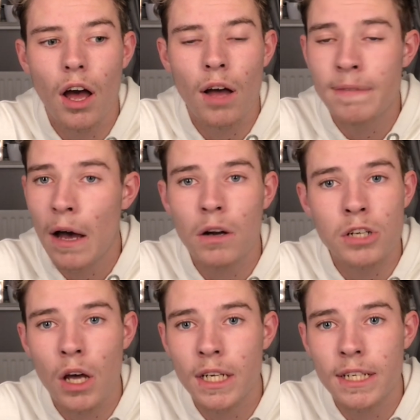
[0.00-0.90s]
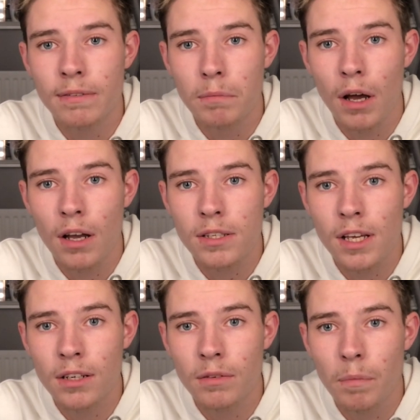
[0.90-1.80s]
I felt a totally different
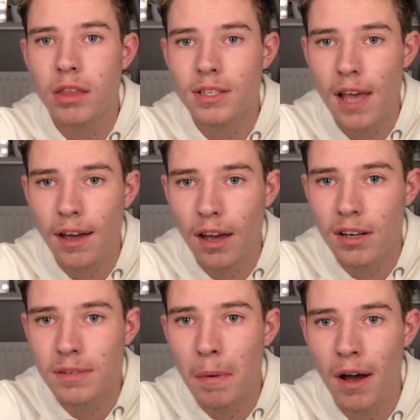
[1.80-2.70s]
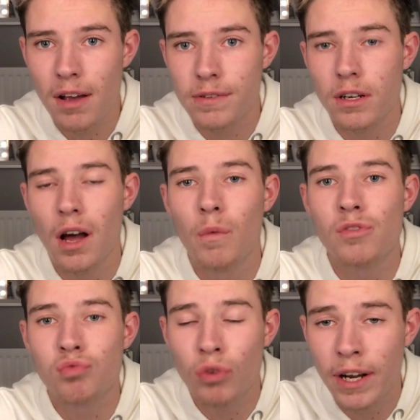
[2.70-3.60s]
person. The second person I
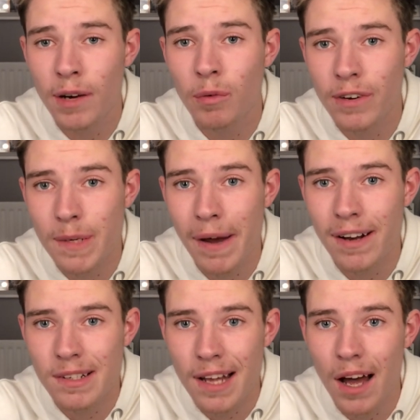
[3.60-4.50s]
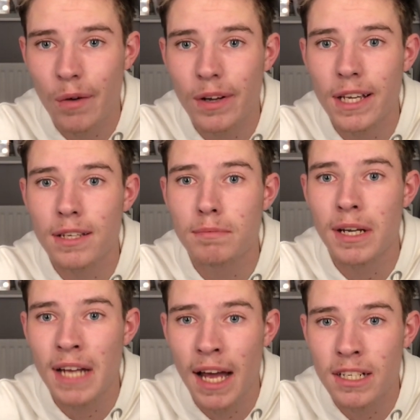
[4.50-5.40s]
was really worried about to tell is
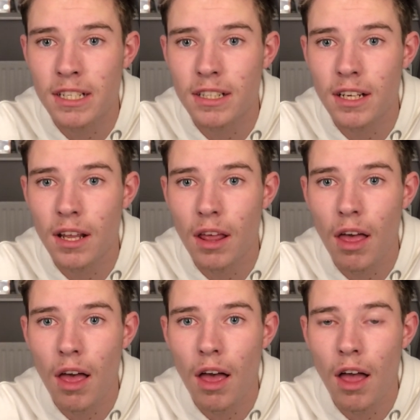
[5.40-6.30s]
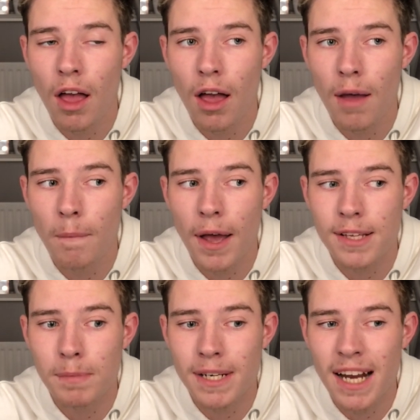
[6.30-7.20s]
my dad.
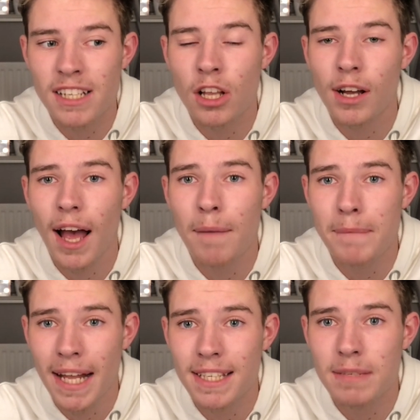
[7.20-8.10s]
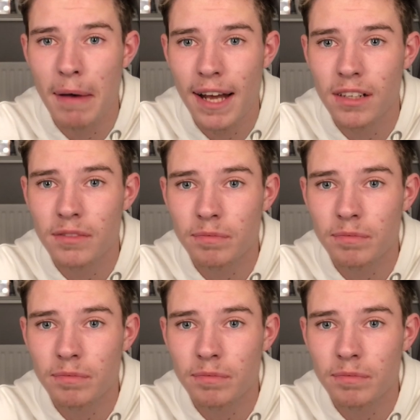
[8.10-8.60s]
As my dad is like a man's man.